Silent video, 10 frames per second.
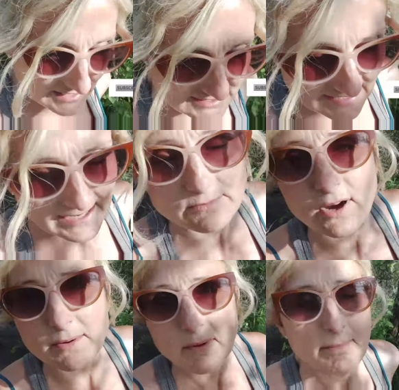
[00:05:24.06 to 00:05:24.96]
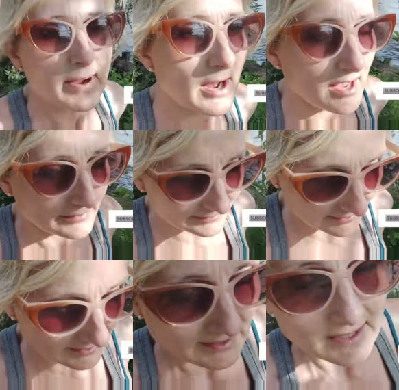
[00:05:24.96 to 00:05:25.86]
is a Roman path
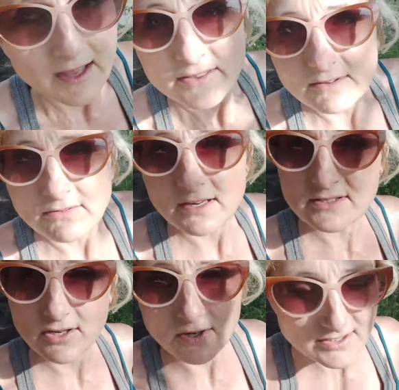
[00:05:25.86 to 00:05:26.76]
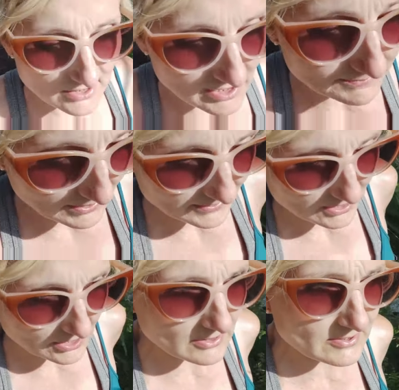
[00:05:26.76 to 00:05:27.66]
that runs alongside by the
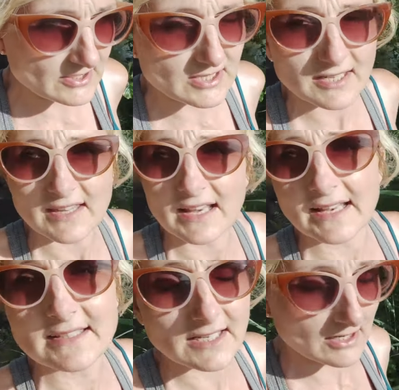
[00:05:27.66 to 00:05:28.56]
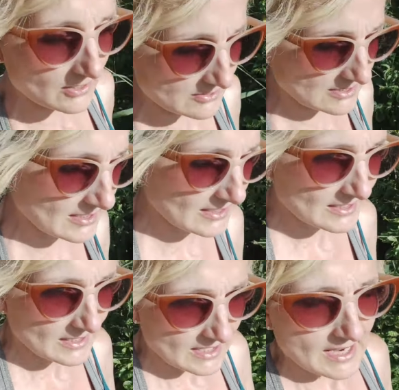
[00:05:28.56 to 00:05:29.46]
coast, the Atlantic coast,
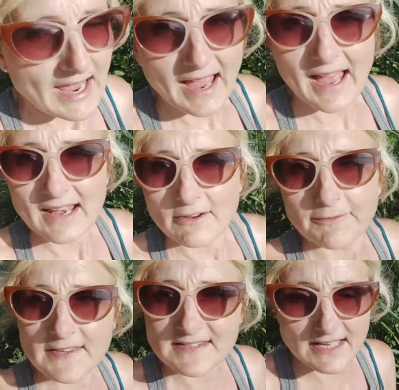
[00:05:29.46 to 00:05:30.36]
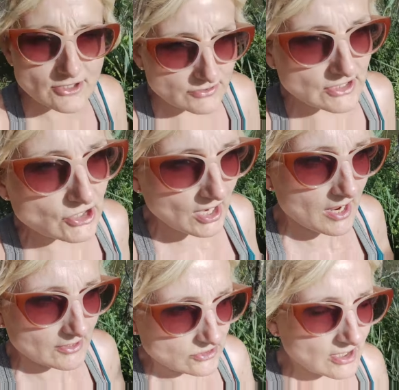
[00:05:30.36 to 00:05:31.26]
and a 5th century
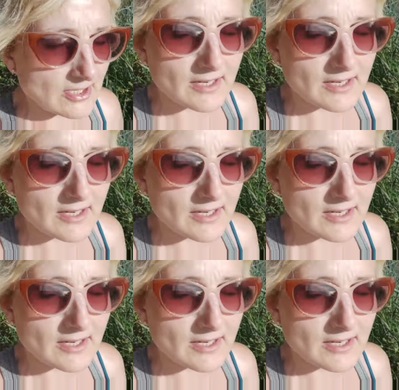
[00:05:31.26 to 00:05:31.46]
church.